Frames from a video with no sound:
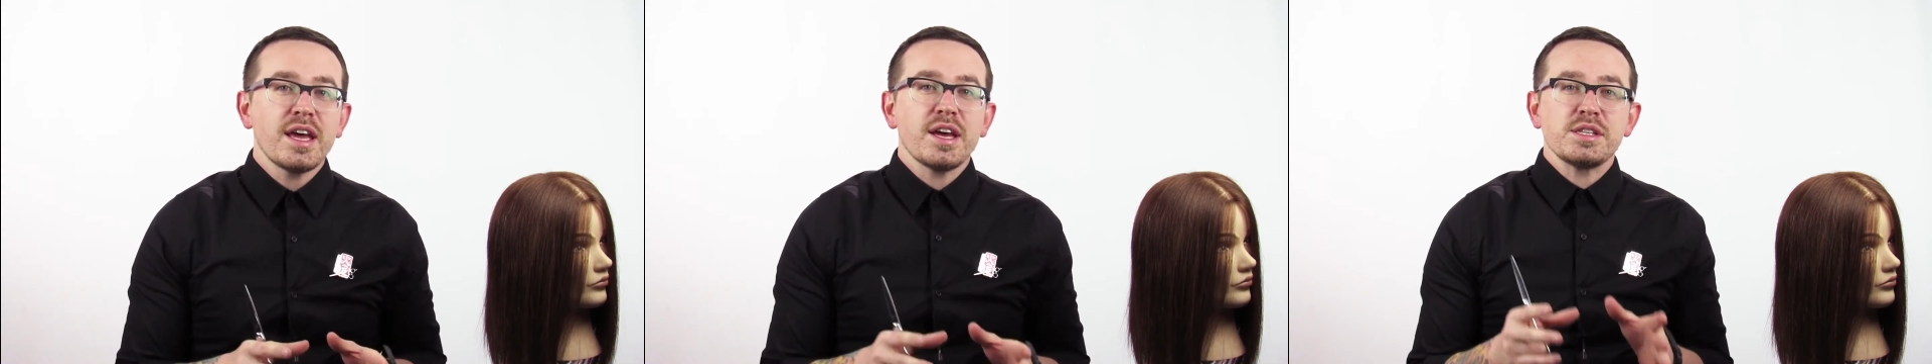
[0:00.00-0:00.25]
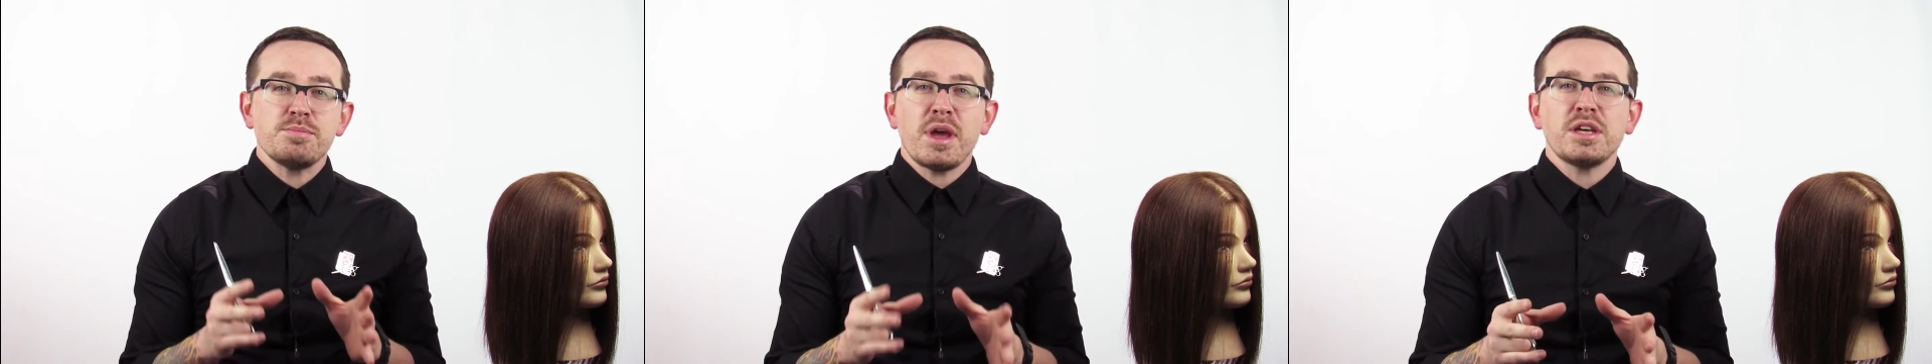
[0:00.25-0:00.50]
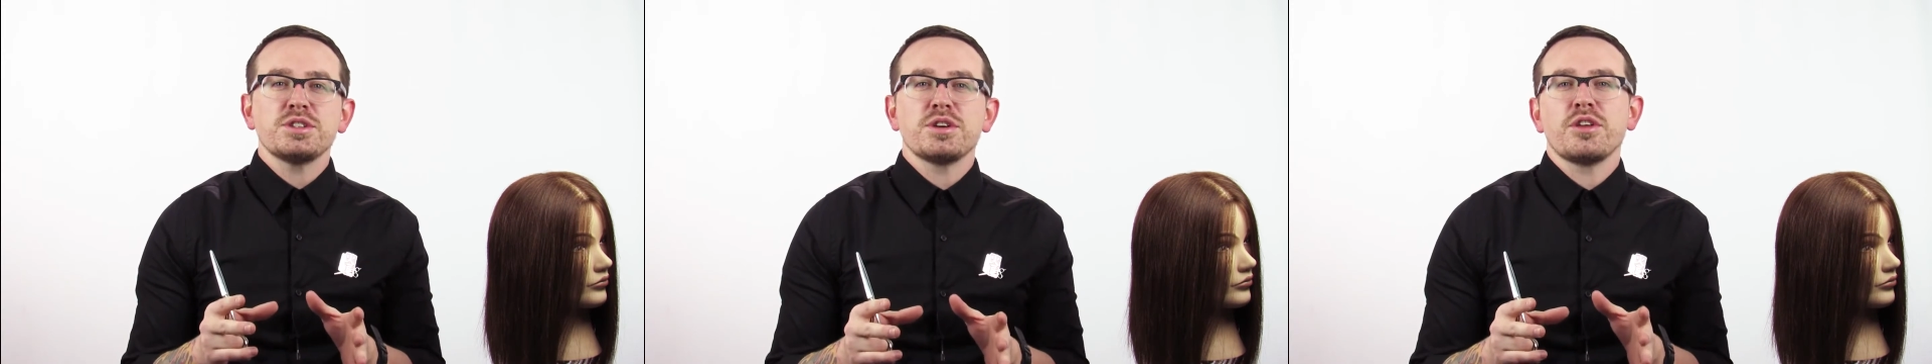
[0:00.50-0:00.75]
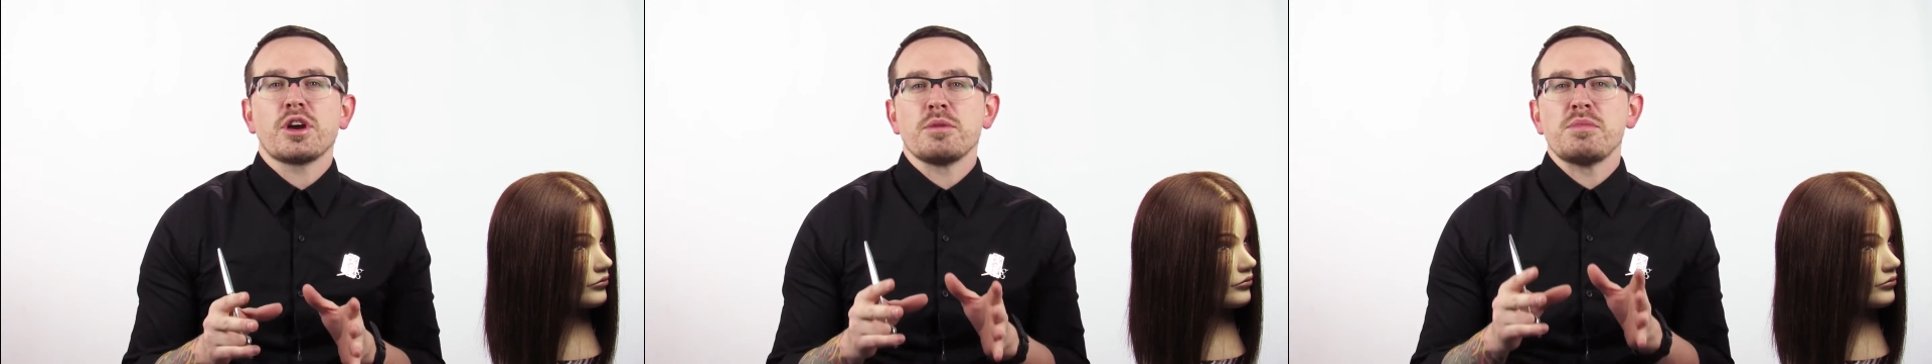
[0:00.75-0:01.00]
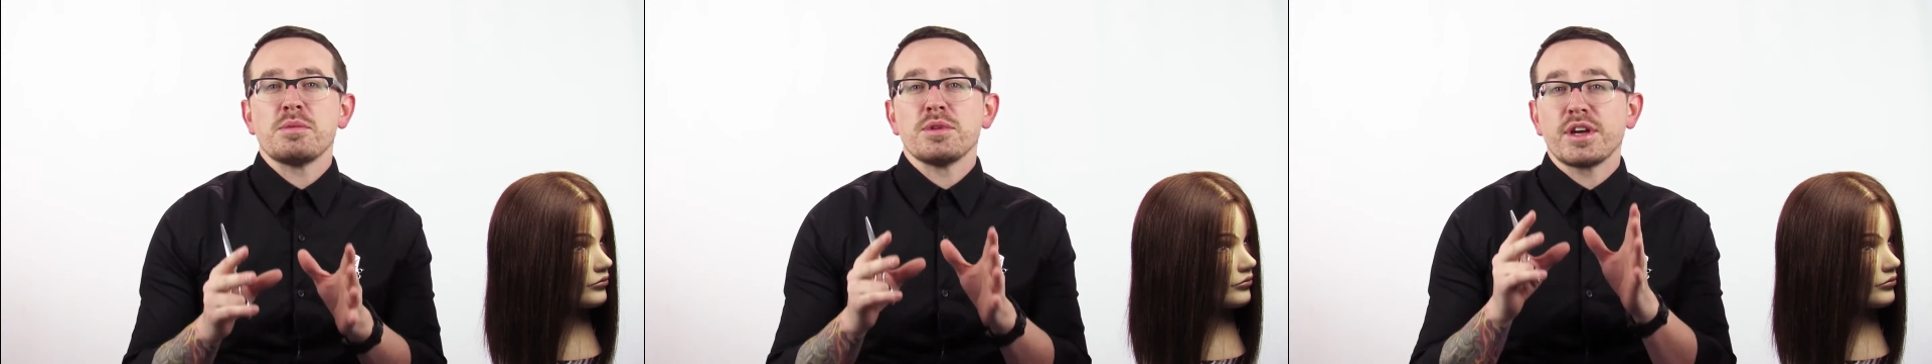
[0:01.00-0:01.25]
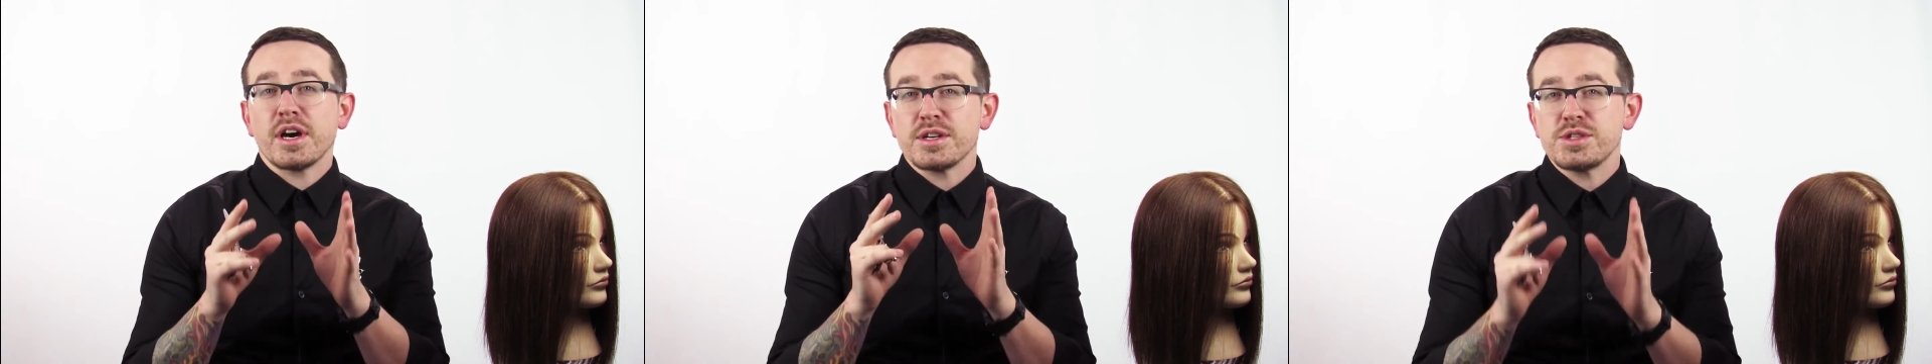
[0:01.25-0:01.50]
is make sure that you're going to be able
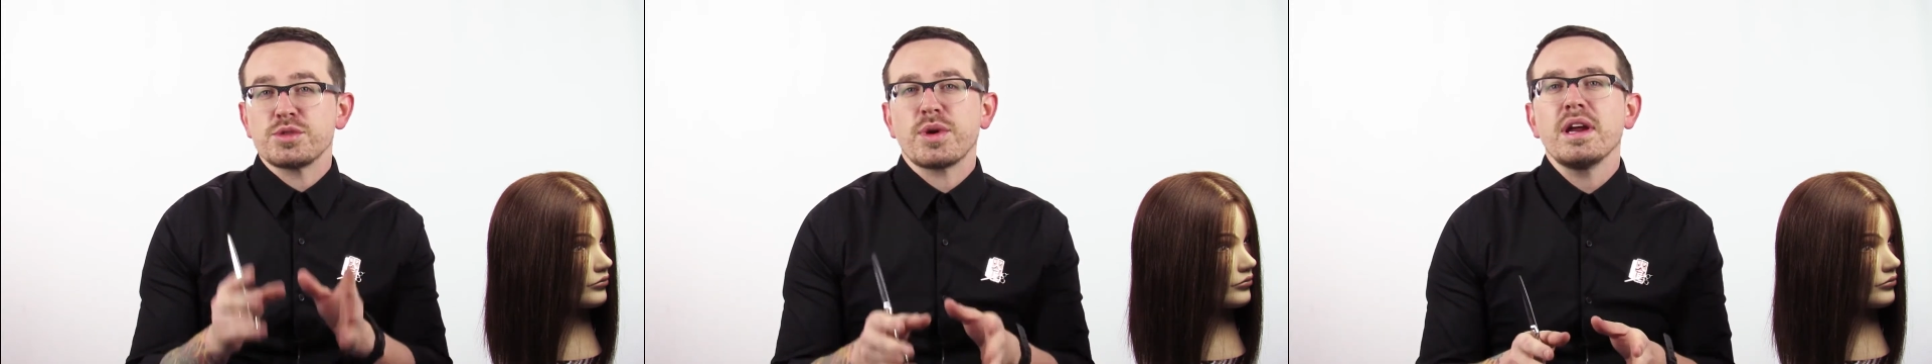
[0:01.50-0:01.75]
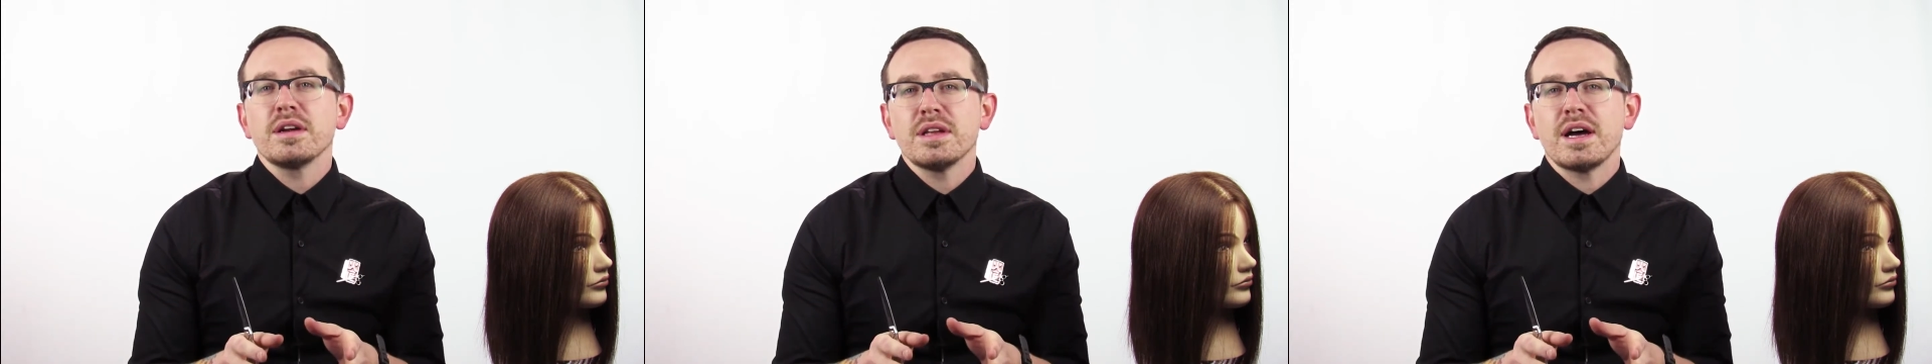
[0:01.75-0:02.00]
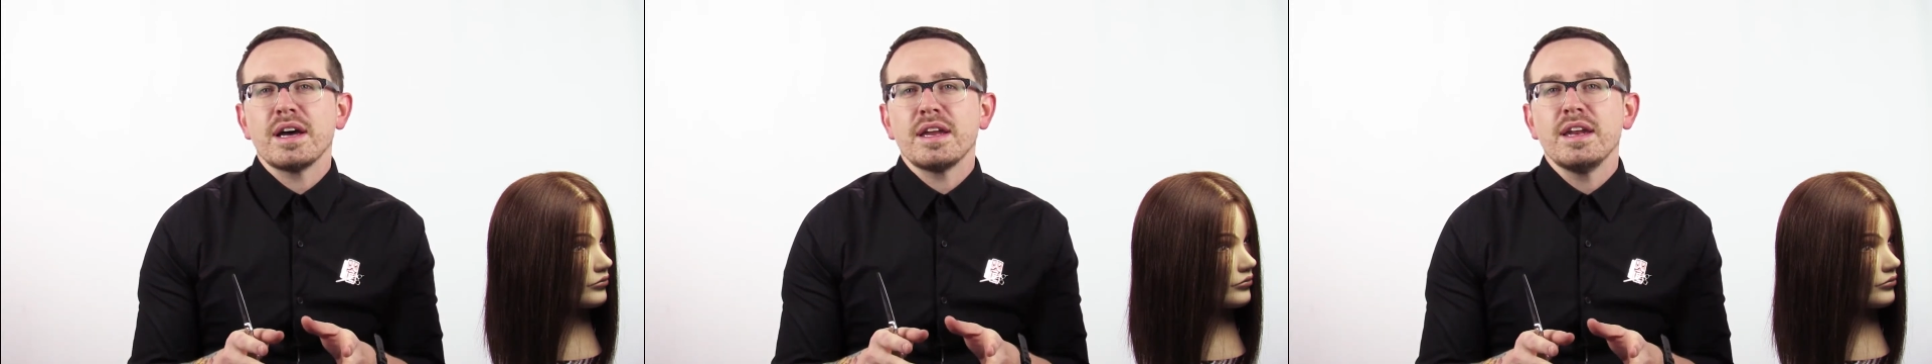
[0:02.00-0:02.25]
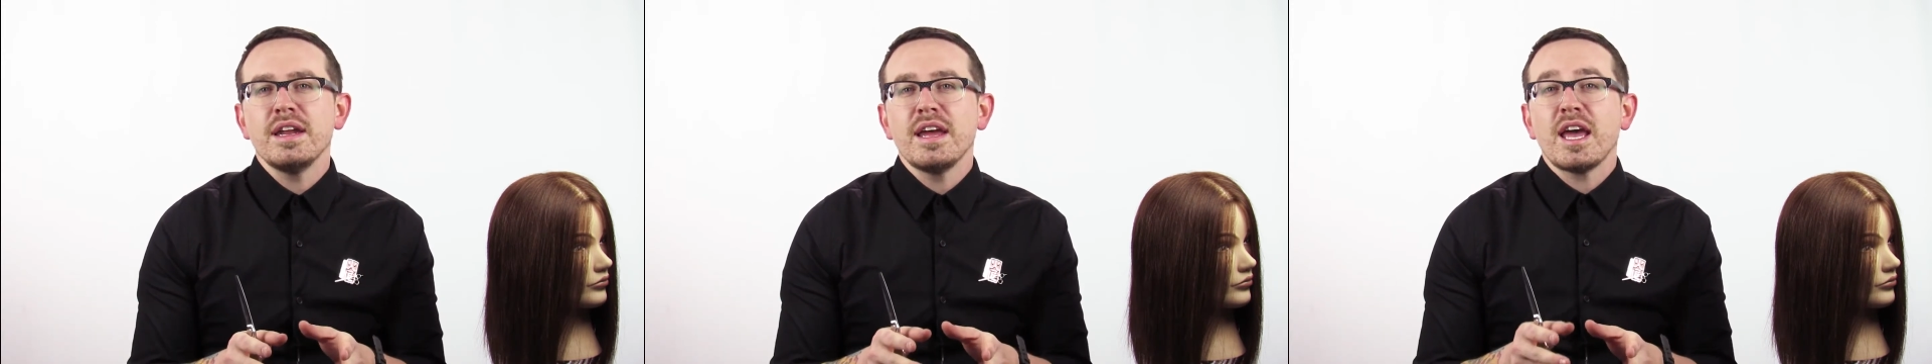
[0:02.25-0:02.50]
to cut a straighter line